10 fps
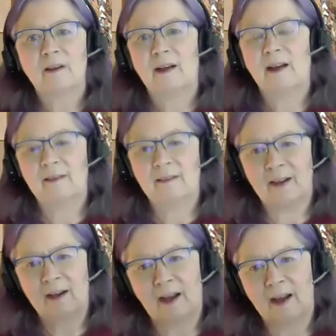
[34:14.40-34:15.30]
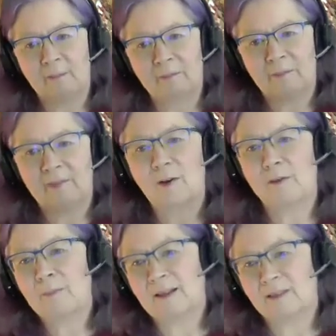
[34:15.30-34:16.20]
and then
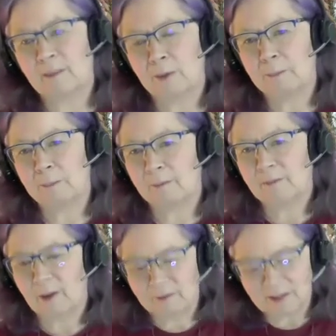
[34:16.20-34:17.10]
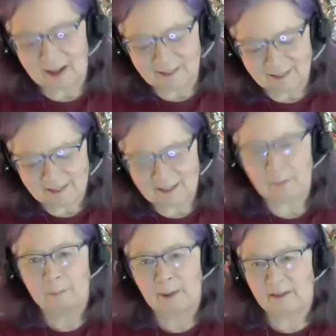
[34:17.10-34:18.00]
I've made the prep, so I've done the
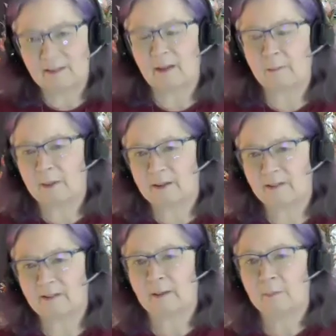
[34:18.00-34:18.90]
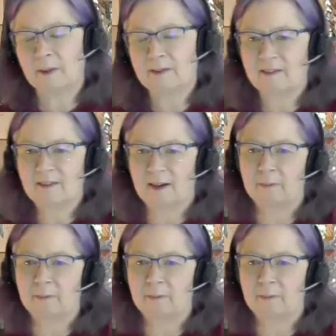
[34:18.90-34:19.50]
step by step by step by step.